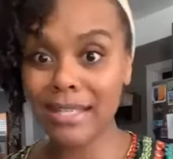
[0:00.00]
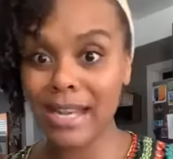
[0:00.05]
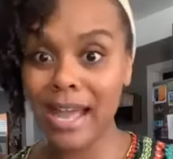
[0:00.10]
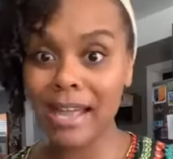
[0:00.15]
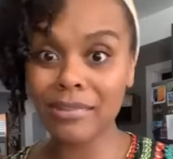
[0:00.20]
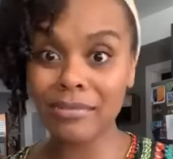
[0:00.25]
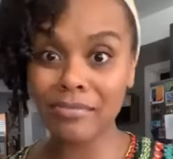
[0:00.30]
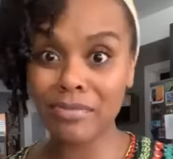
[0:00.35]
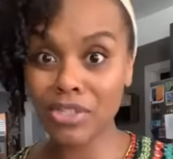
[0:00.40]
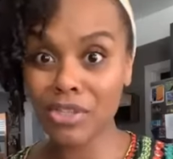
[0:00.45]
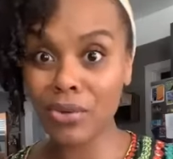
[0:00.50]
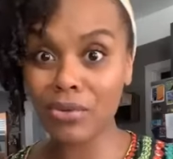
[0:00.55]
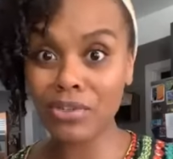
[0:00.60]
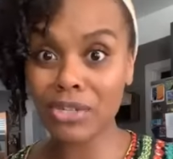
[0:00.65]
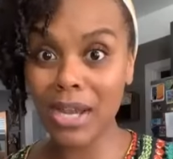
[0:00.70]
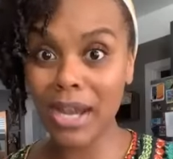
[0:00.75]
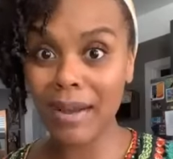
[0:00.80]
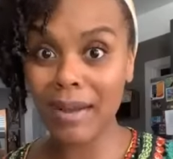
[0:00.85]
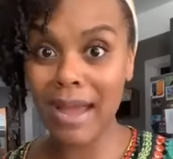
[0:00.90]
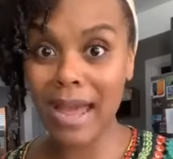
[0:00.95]
that I showed
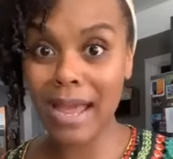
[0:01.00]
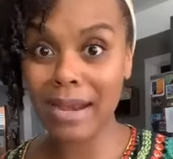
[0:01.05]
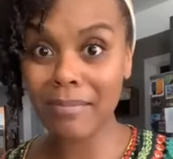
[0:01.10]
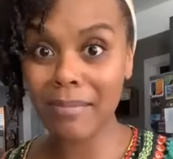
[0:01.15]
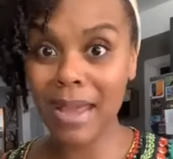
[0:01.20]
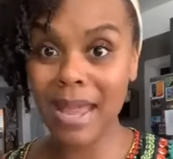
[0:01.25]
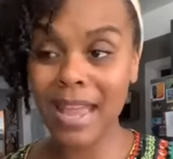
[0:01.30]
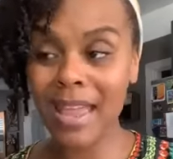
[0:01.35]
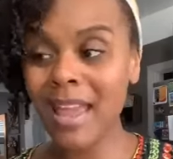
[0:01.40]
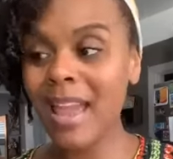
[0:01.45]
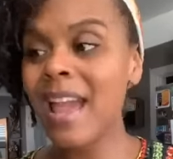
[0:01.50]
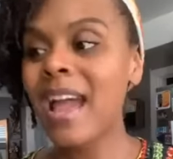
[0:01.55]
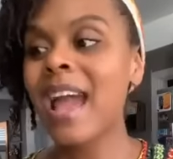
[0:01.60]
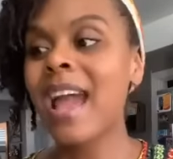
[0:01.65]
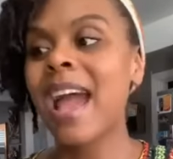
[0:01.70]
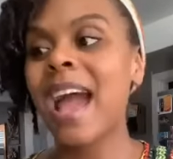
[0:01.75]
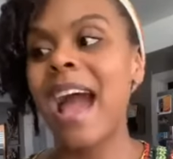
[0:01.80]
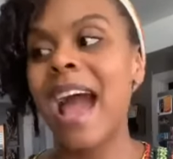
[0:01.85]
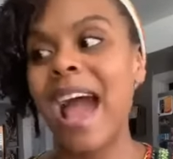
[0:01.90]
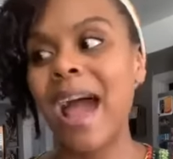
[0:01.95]
y'all how to make,
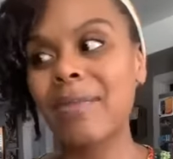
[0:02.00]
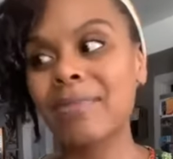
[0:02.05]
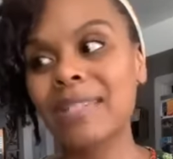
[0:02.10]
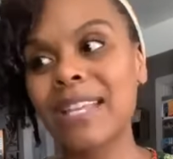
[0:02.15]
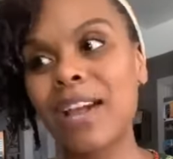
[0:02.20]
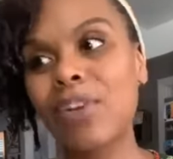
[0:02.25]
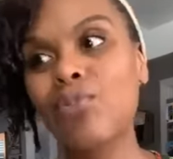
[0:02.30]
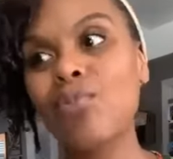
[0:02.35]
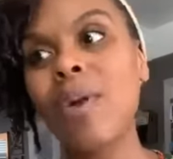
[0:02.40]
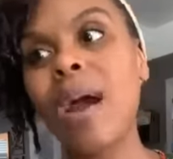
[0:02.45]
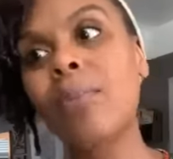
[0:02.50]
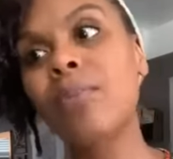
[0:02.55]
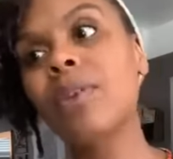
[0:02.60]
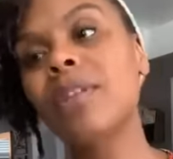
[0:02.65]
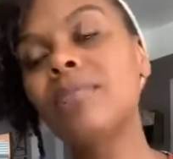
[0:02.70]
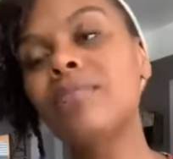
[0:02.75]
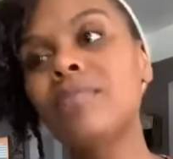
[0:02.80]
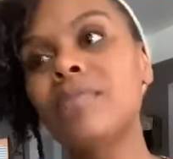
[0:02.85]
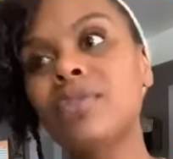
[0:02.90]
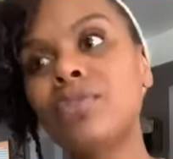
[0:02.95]
I was like, ooh, I
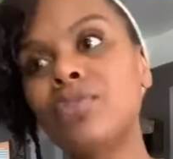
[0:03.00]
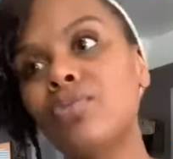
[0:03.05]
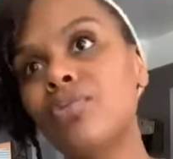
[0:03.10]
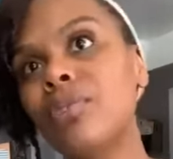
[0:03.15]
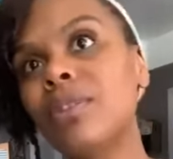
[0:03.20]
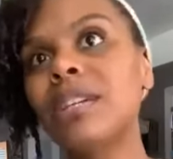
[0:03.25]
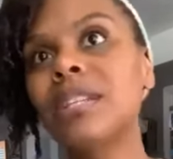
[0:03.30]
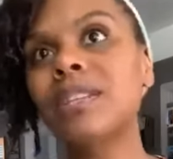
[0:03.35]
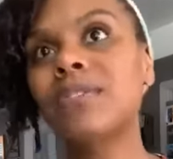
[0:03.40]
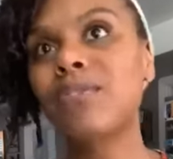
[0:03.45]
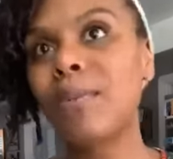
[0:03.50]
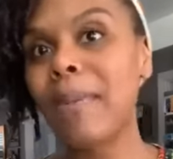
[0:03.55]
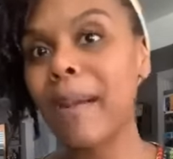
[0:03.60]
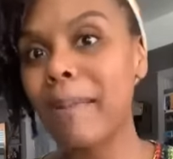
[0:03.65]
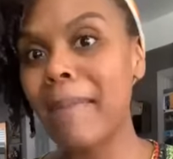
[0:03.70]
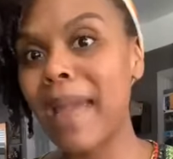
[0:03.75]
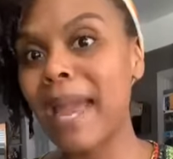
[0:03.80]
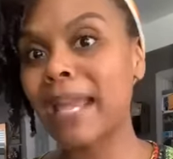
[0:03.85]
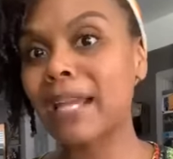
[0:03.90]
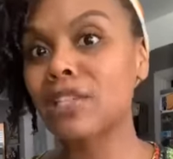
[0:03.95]
want to do this for my
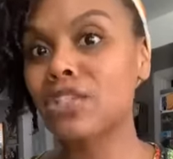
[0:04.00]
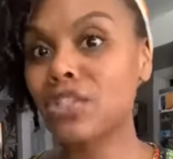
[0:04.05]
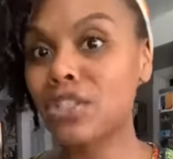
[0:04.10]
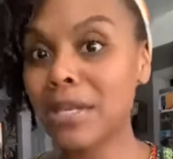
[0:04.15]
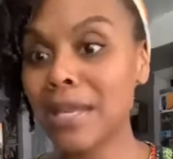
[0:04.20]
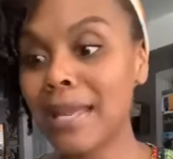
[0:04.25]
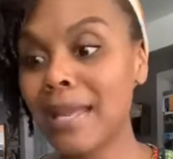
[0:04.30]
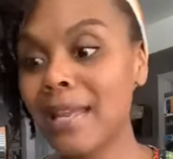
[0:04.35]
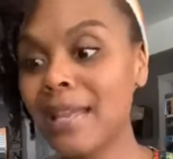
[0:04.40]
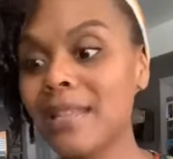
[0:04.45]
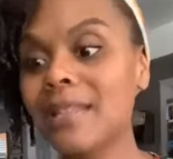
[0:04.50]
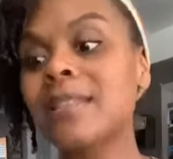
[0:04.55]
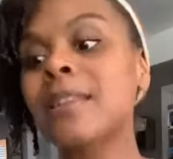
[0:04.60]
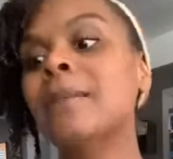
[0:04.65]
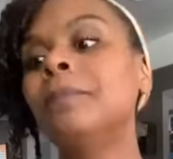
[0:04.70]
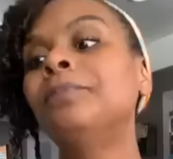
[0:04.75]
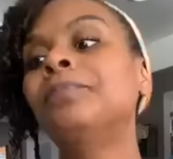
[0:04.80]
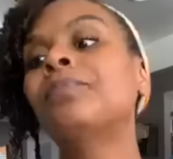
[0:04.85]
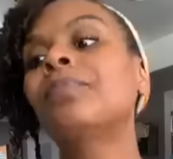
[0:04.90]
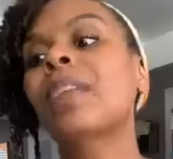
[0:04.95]
mac and cheese
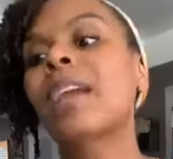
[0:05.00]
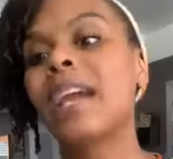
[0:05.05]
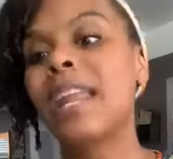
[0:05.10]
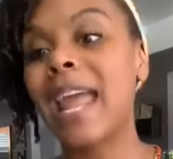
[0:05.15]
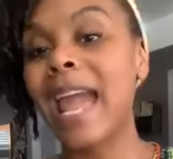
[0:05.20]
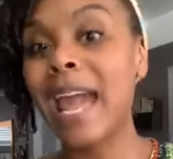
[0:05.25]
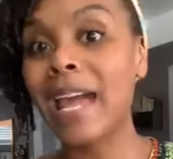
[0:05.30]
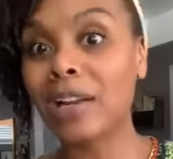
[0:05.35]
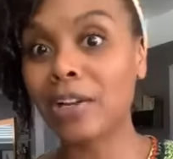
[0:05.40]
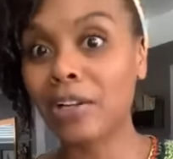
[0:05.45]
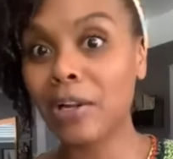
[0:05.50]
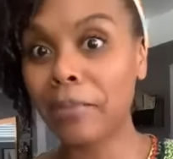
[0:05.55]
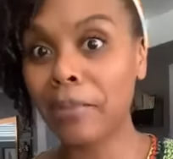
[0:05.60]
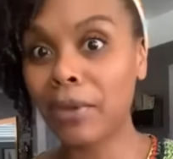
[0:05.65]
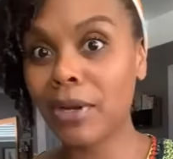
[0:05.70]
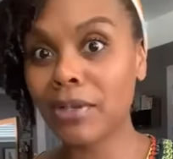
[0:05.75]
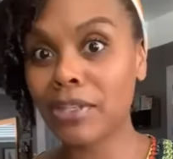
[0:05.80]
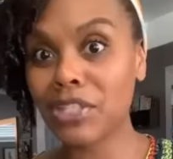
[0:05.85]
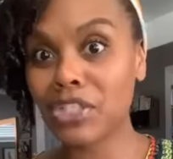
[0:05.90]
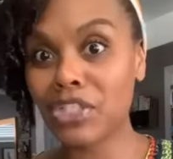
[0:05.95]
and add a
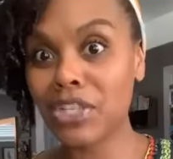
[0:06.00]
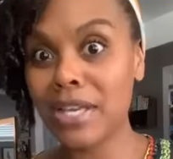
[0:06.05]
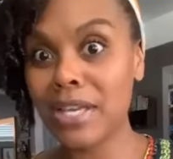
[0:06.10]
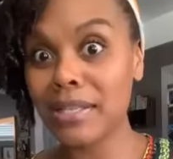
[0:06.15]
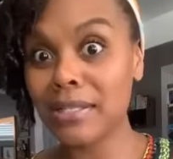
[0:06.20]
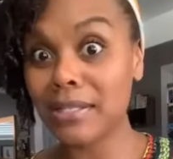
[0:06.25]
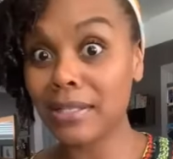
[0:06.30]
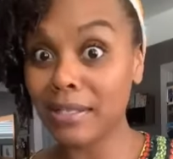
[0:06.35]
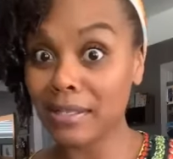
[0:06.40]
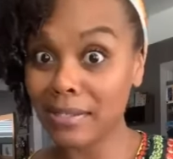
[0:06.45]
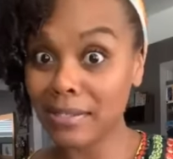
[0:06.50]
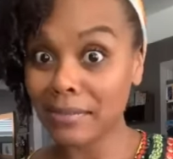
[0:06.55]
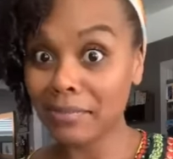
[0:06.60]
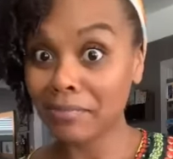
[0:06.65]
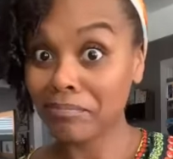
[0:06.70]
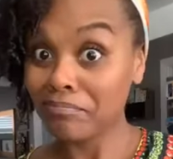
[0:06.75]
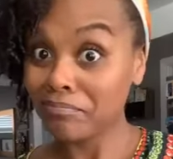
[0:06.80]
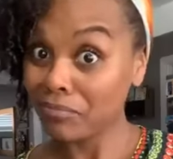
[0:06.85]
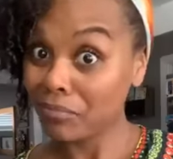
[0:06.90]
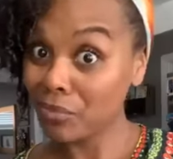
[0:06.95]
couple other cheeses.
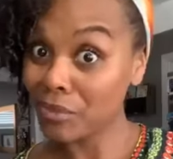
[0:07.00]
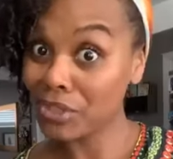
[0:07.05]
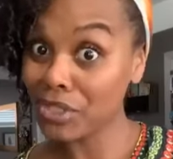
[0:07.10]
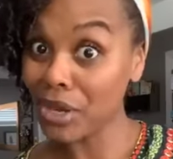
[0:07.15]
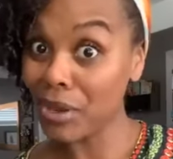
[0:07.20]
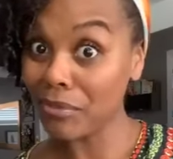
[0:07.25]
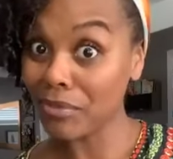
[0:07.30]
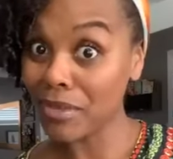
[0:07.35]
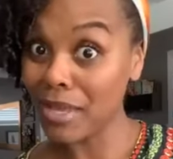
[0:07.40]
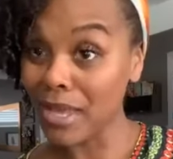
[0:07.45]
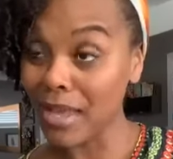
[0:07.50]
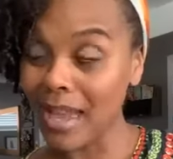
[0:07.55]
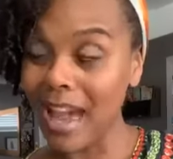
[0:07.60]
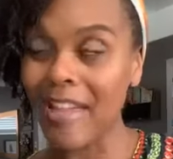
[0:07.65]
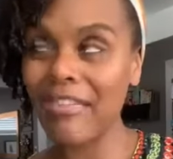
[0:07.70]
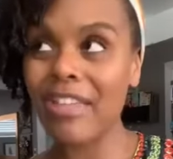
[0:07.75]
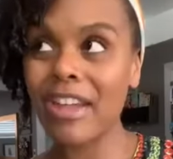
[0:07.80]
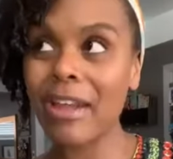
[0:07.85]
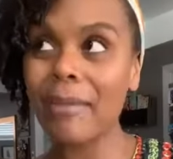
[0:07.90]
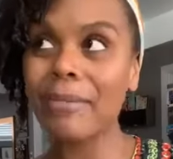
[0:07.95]
What y'all think?
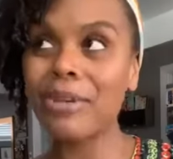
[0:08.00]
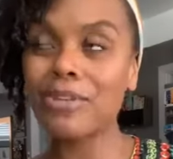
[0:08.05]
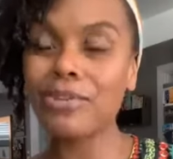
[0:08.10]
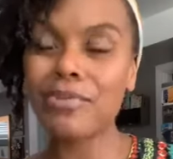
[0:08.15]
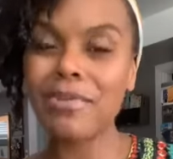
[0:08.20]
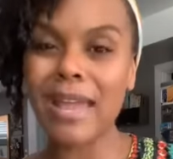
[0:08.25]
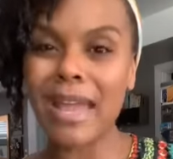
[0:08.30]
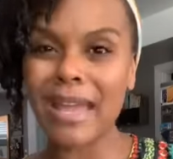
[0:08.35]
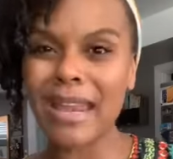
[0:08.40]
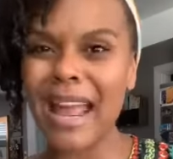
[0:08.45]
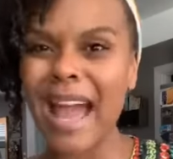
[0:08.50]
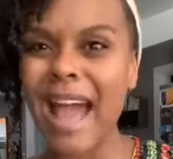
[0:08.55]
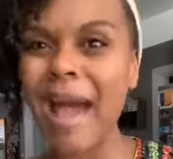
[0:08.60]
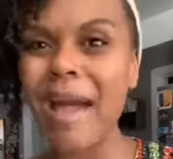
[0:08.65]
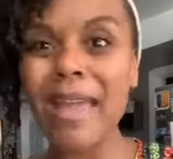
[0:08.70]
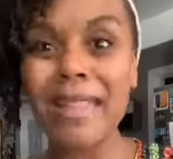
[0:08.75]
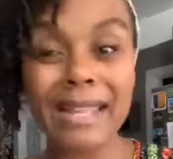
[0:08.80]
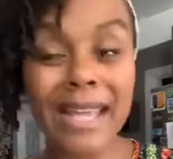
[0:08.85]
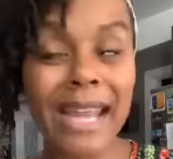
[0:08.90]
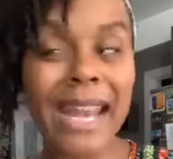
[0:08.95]
I think I'm going to do
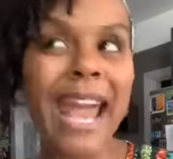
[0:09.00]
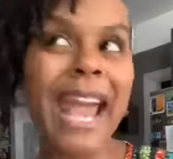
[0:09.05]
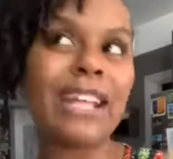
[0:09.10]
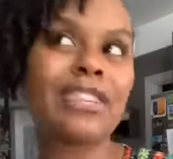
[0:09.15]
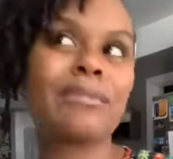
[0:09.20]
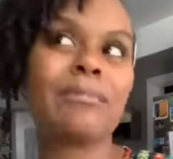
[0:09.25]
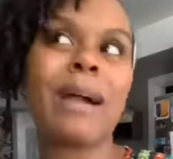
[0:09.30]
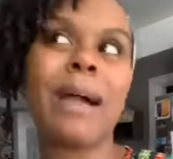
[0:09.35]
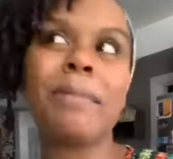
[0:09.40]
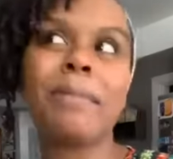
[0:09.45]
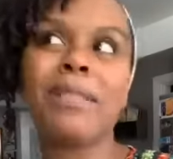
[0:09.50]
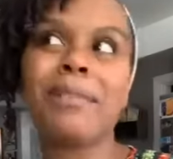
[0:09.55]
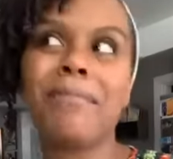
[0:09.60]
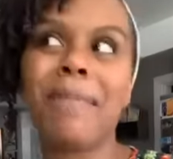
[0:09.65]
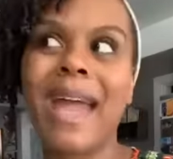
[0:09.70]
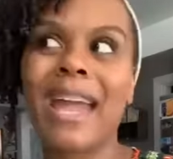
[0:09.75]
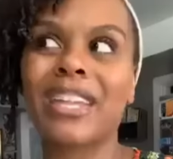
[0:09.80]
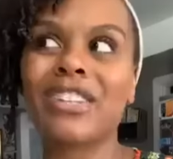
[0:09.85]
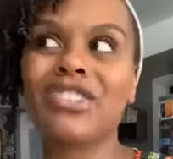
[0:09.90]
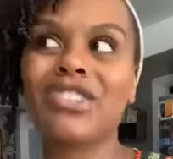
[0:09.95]
that. That actually might be the
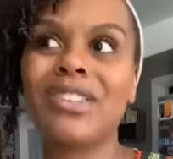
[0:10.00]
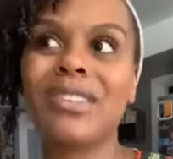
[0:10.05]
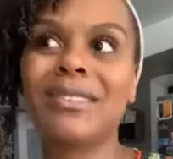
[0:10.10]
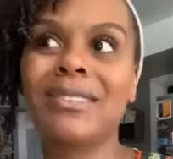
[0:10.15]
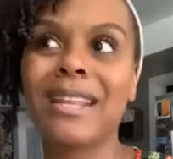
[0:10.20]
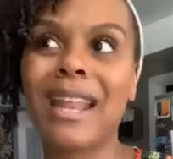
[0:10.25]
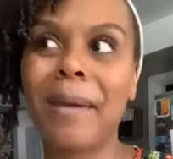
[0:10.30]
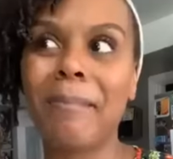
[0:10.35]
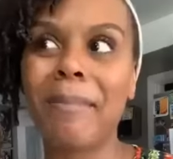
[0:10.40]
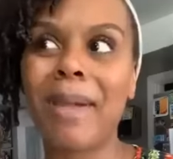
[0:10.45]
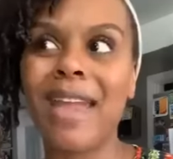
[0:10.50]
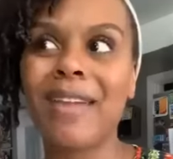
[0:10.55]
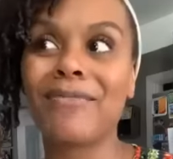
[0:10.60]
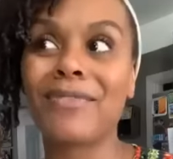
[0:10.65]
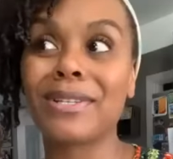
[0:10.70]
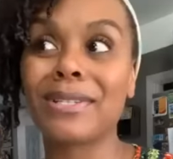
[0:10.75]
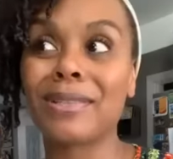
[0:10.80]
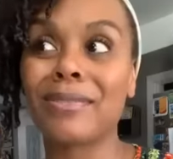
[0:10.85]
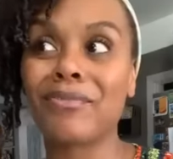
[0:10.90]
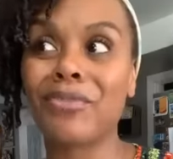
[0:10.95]
mac and cheese that I make
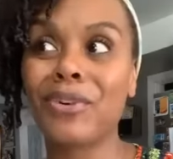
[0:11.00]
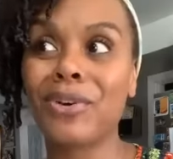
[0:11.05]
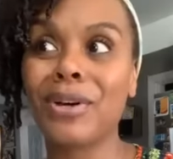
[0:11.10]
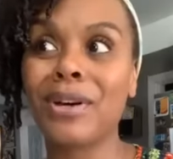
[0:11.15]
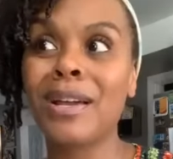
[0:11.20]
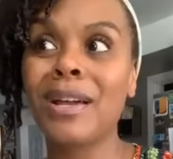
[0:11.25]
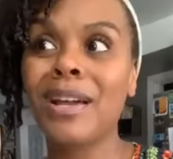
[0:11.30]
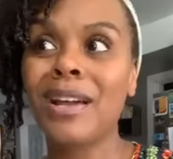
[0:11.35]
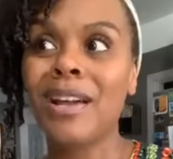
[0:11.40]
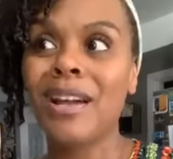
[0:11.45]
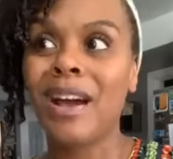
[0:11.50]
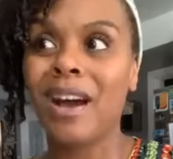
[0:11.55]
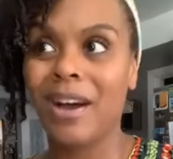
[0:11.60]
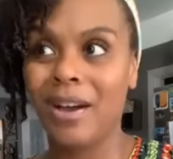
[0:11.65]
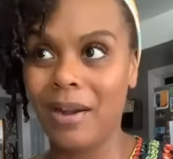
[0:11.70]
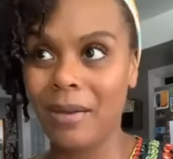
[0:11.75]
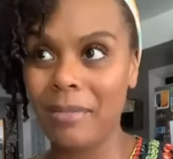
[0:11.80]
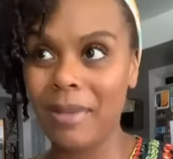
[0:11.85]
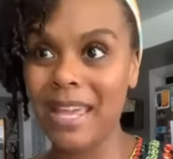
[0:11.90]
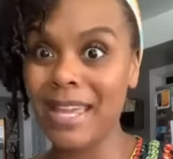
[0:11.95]
for
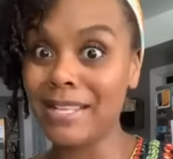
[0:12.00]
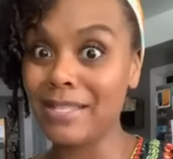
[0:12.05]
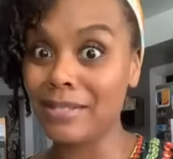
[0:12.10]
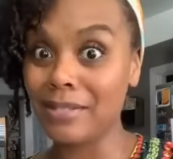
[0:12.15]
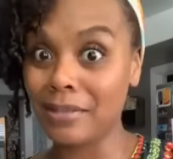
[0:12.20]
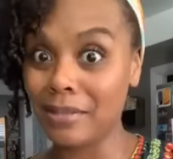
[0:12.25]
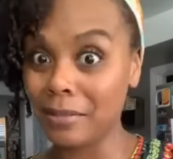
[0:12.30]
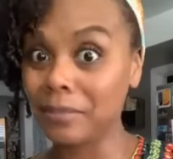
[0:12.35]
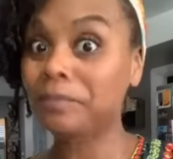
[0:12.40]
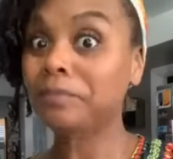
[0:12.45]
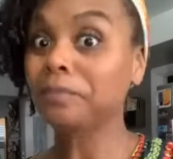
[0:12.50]
Easter.